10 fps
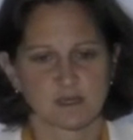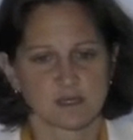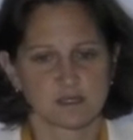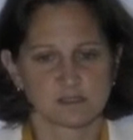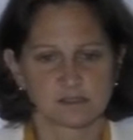
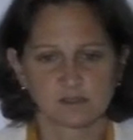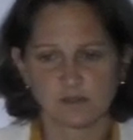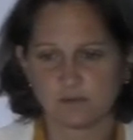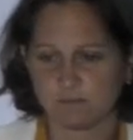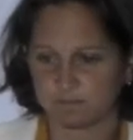
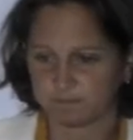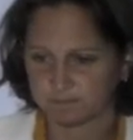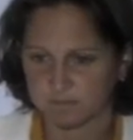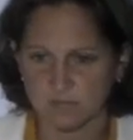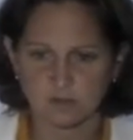So
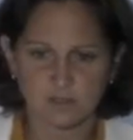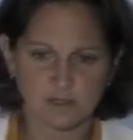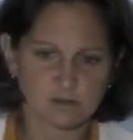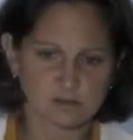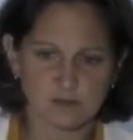you can
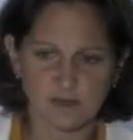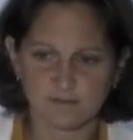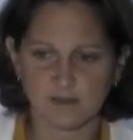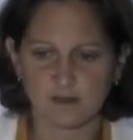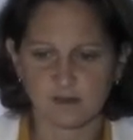also have
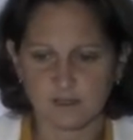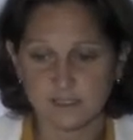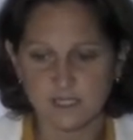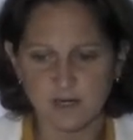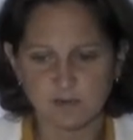
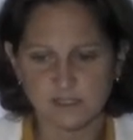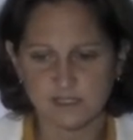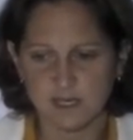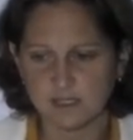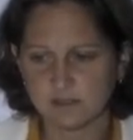indirect
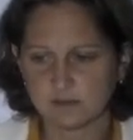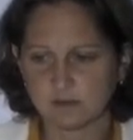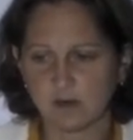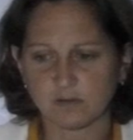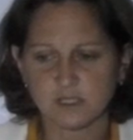signs, so
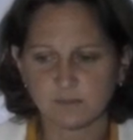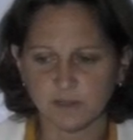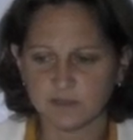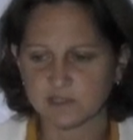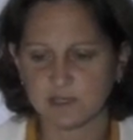aortic
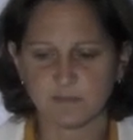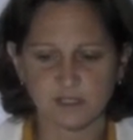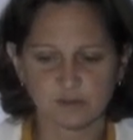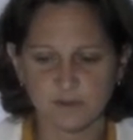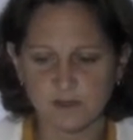parietal
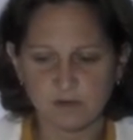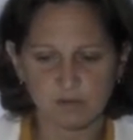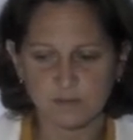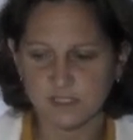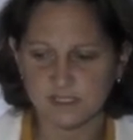hematoma or
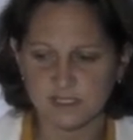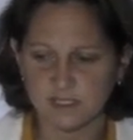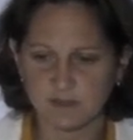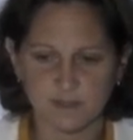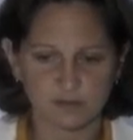mediastinal
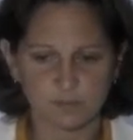hematoma.